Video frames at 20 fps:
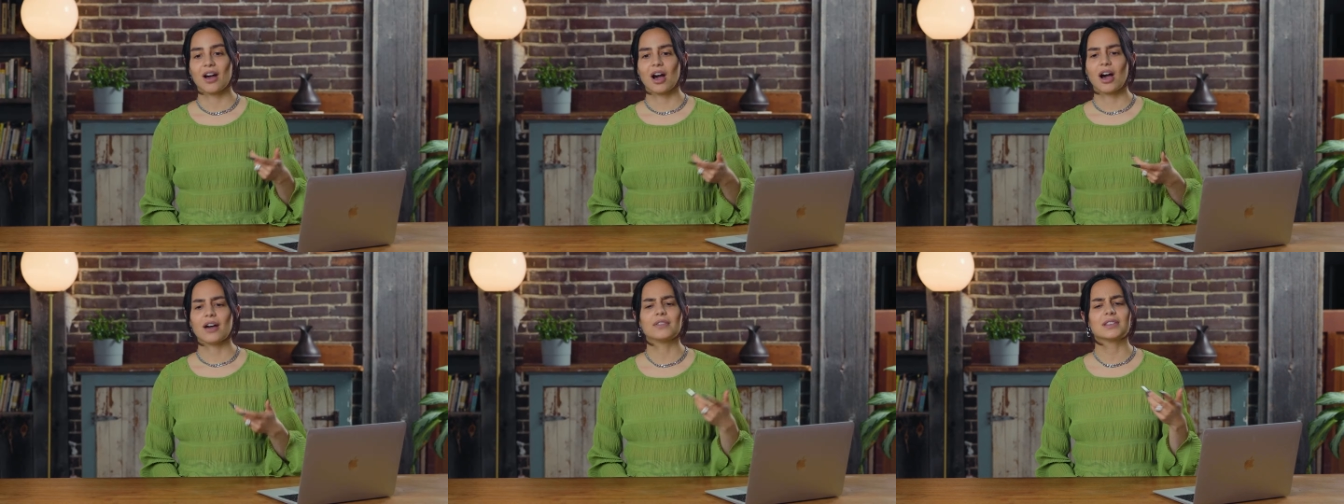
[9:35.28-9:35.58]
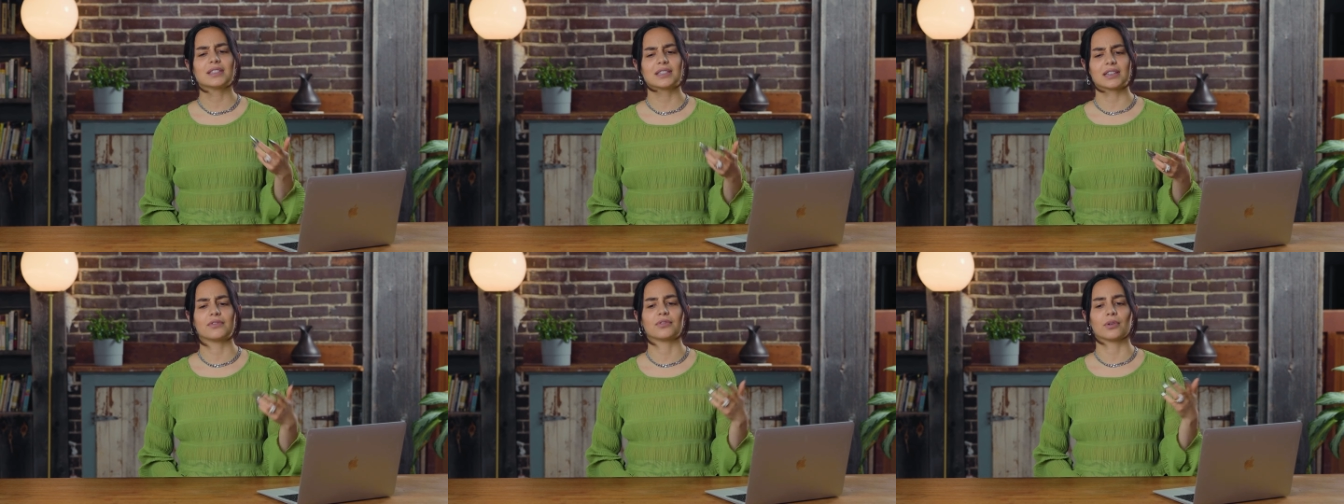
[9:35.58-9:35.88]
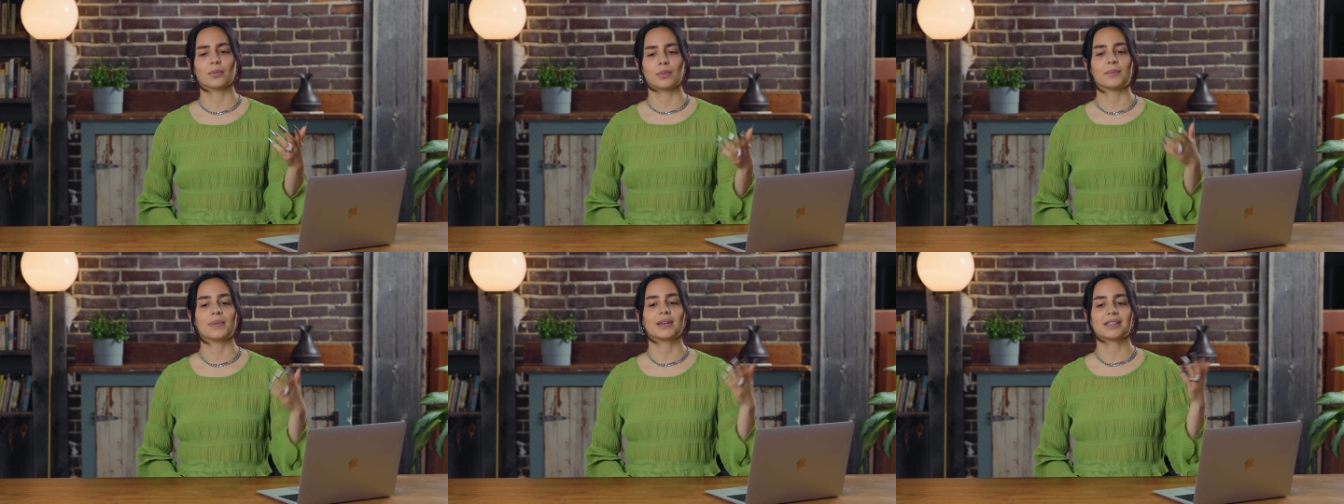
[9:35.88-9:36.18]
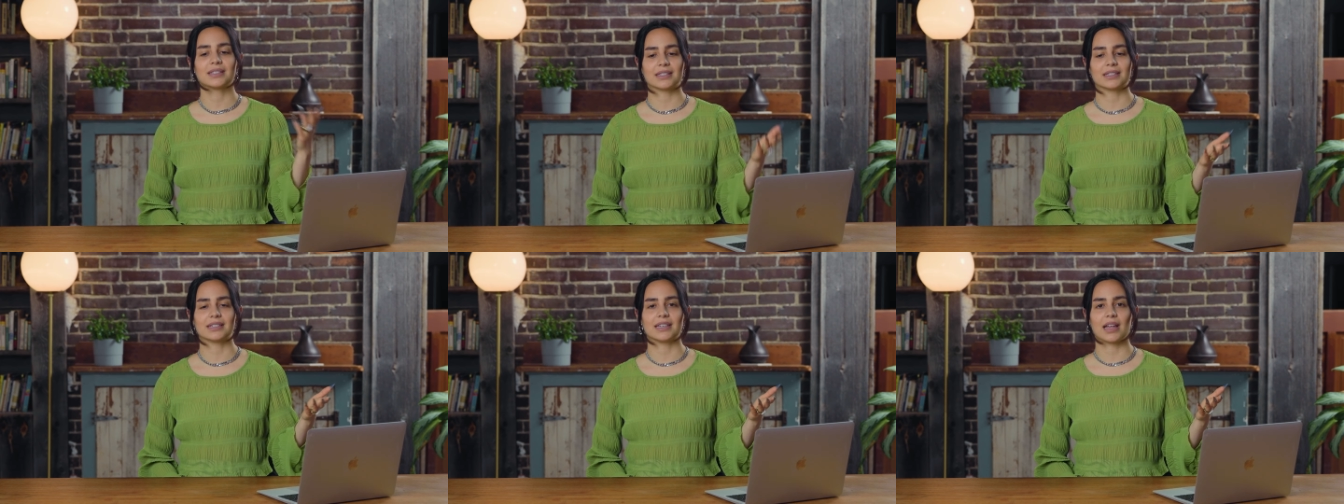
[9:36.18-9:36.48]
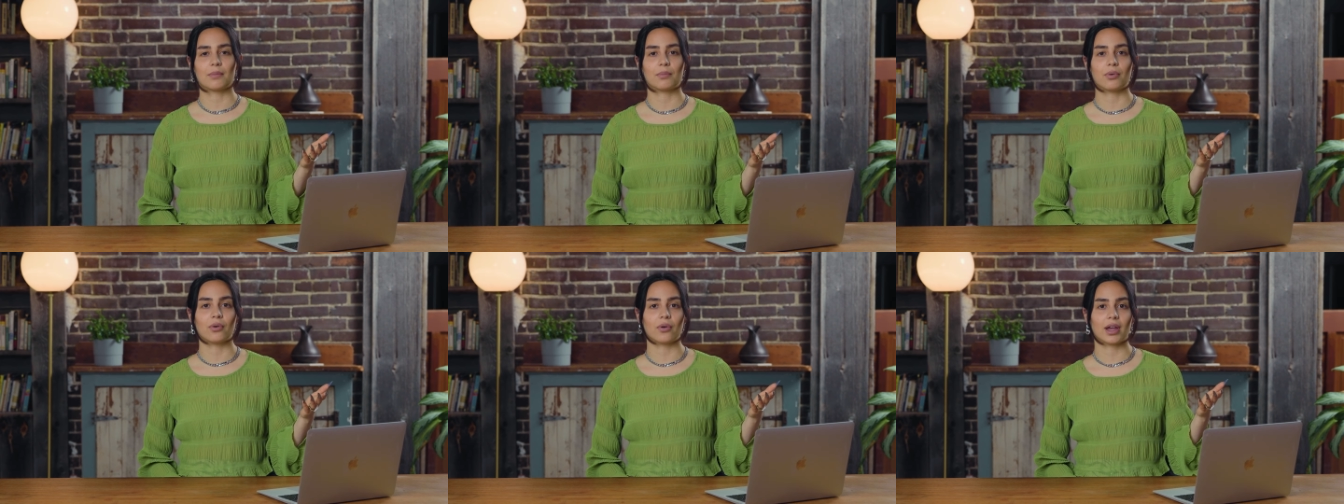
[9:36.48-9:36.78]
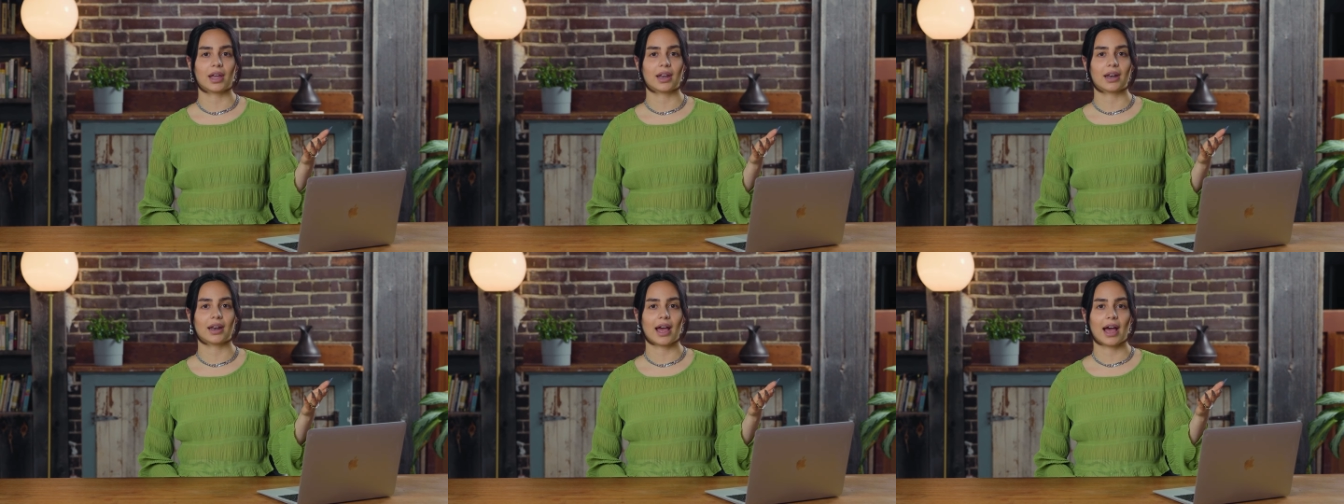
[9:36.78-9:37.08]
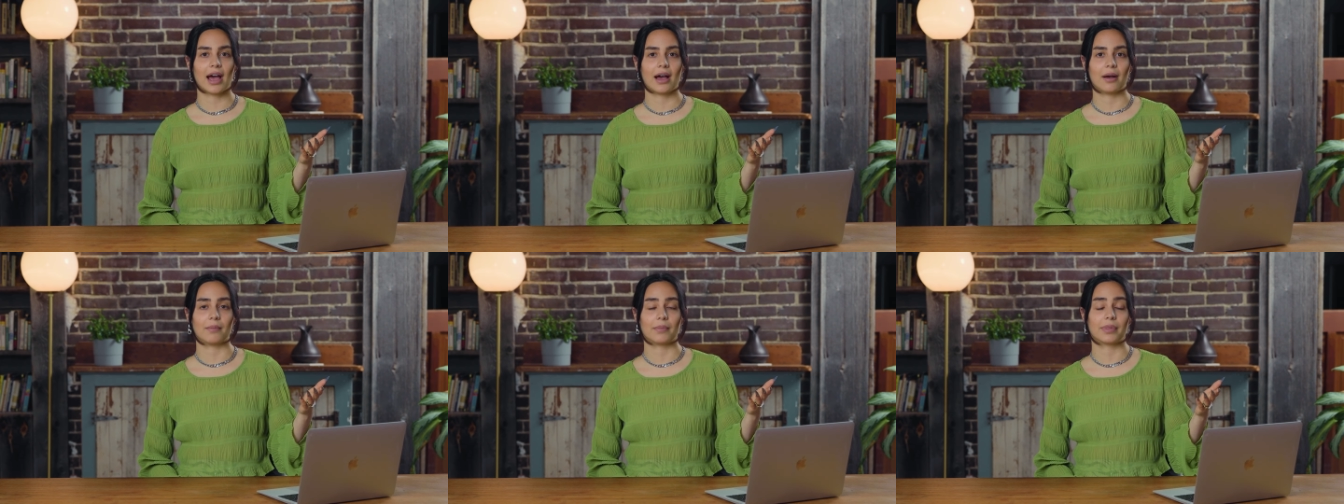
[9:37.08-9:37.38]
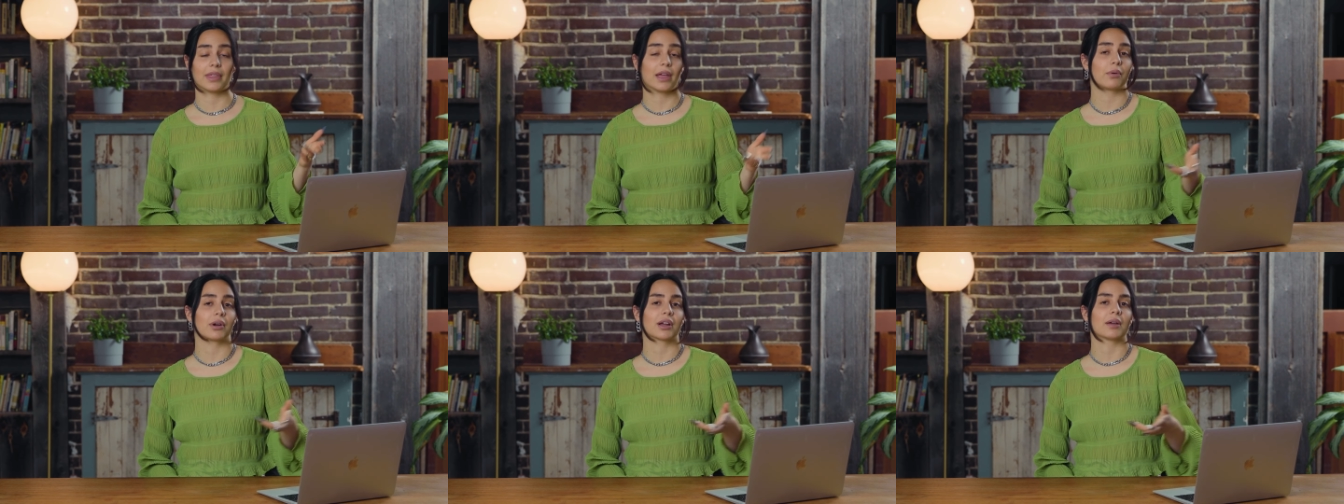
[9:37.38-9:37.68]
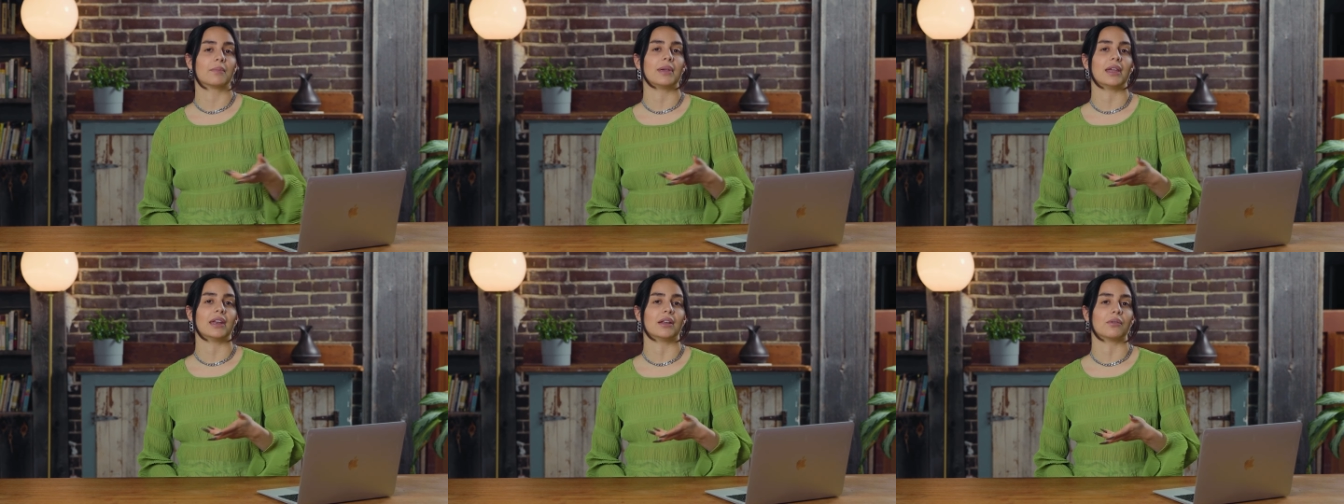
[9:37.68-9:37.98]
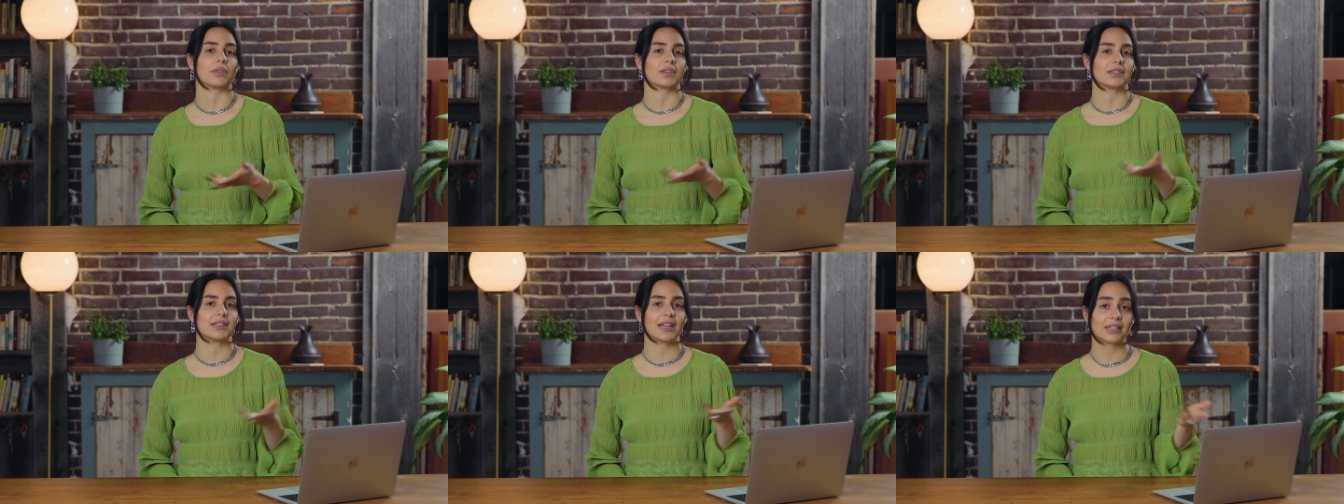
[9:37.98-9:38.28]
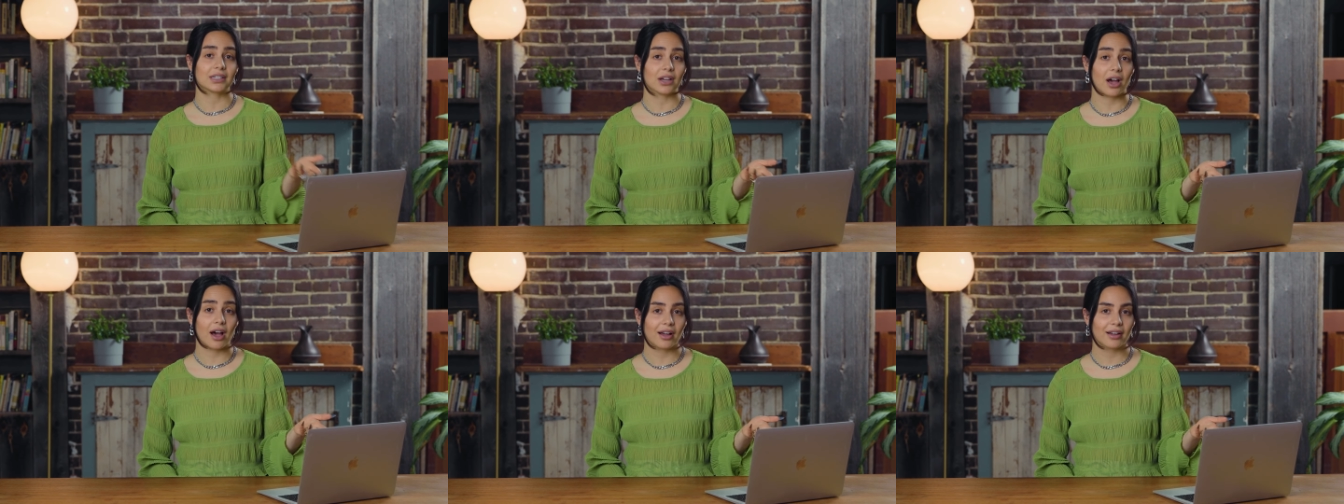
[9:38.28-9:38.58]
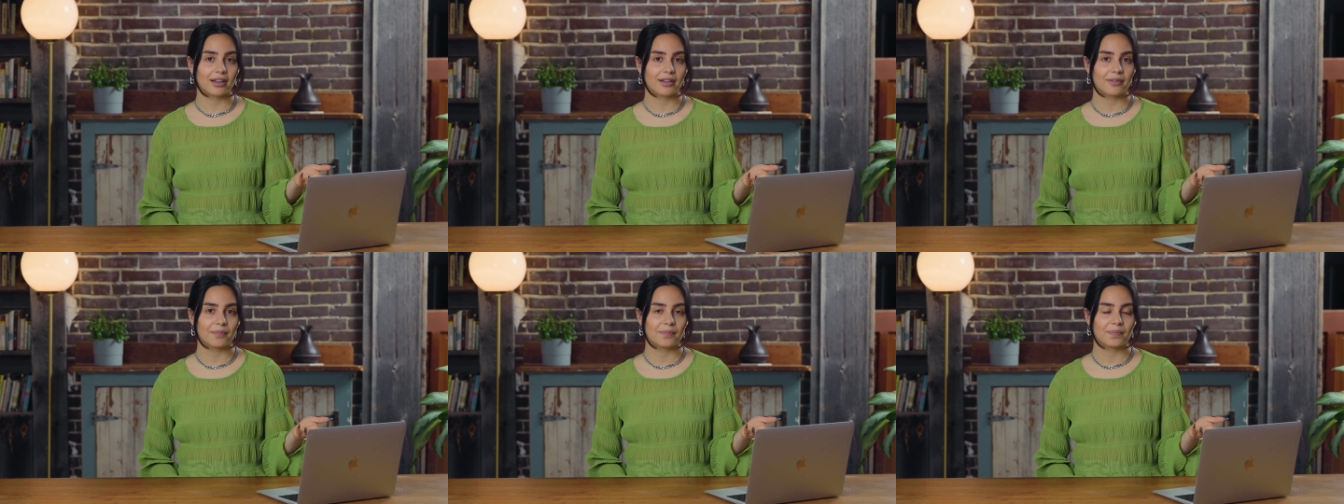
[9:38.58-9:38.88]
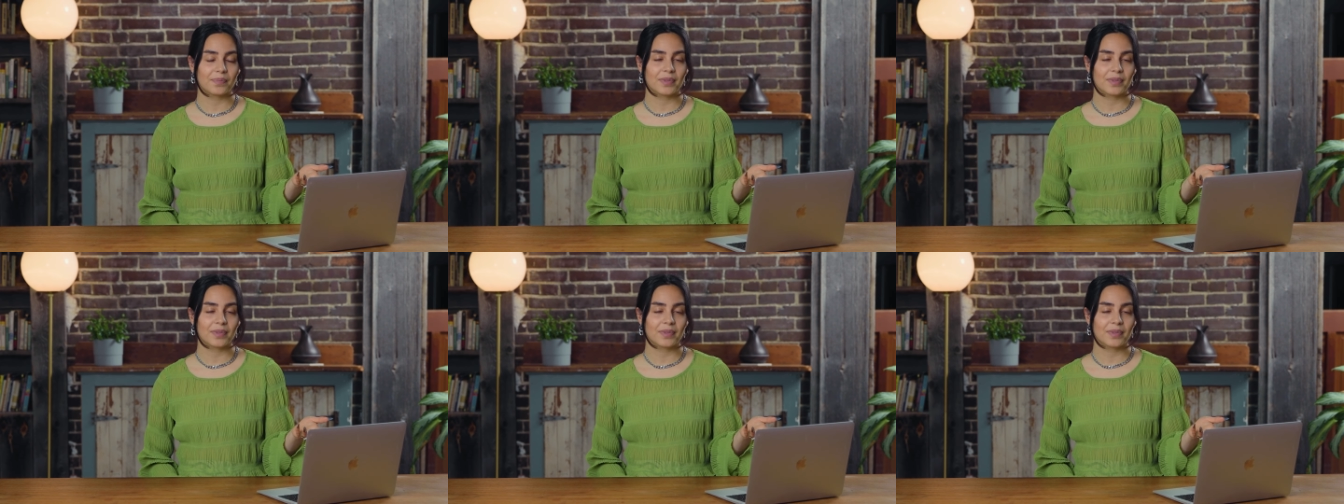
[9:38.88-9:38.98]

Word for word: Obviously, from a business standpoint, um, they were competing with TikTok.